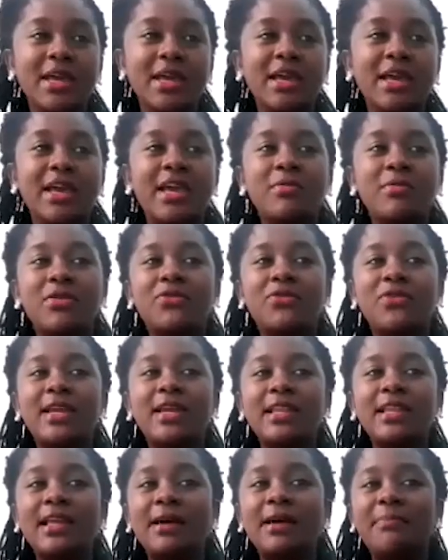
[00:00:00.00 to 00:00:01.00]

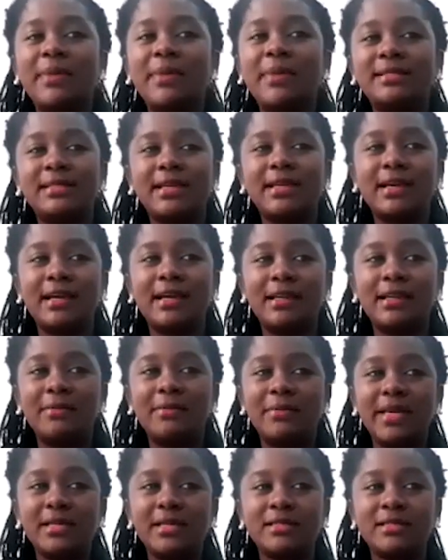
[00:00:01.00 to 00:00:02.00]
Hemophilia basically
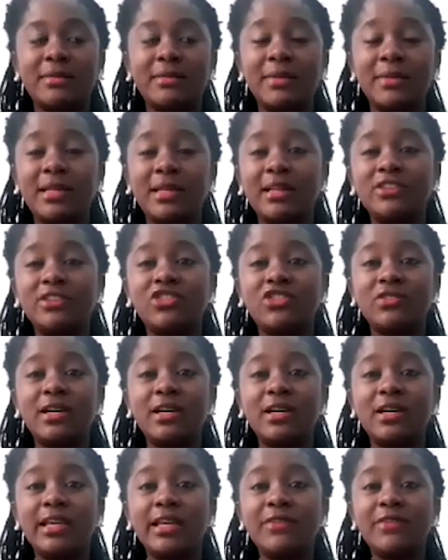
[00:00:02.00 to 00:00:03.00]
means,
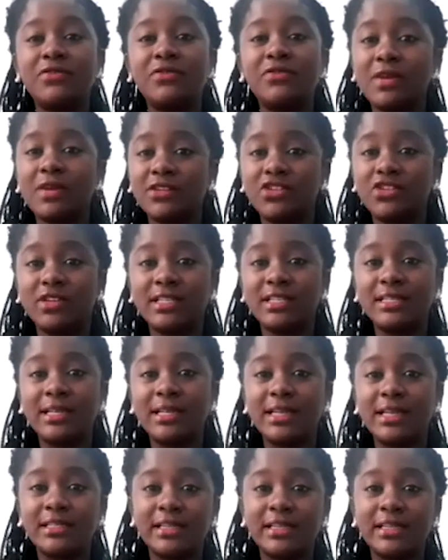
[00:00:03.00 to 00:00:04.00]
literally, if we are
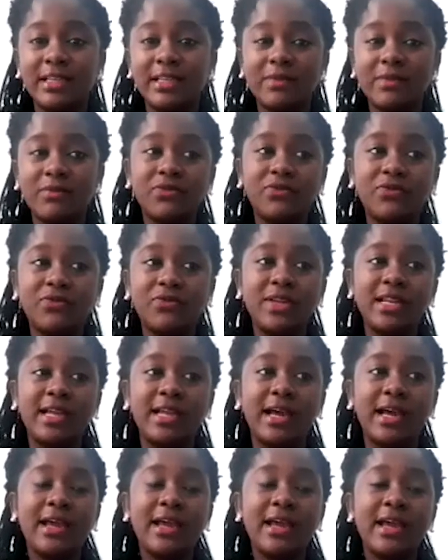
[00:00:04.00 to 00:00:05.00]
translating
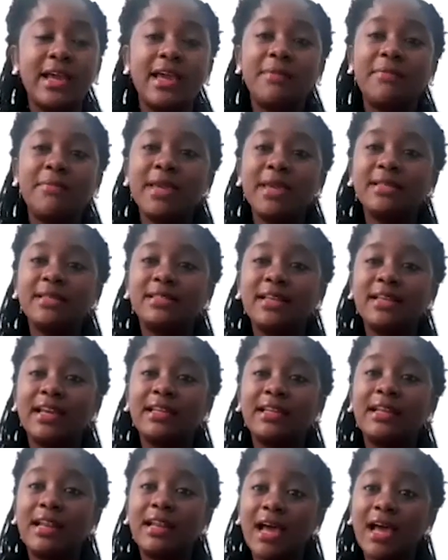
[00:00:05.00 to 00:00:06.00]
hemophilia, it means
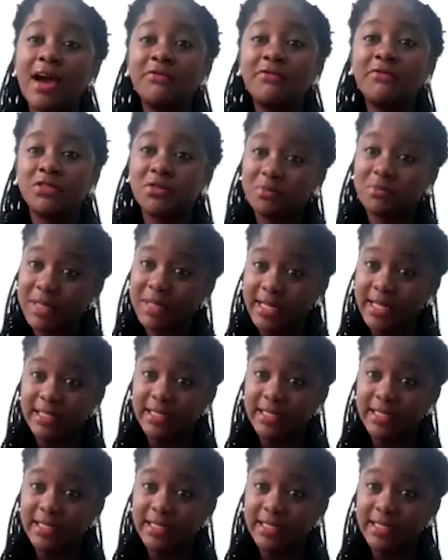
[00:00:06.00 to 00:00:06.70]
that loves to bleed.